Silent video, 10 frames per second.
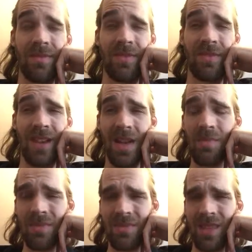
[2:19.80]
fed
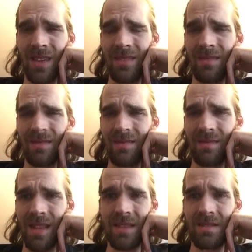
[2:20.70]
up, like
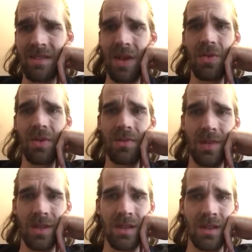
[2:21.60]
they just dealt with
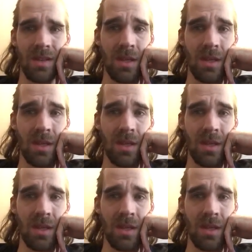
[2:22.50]
me.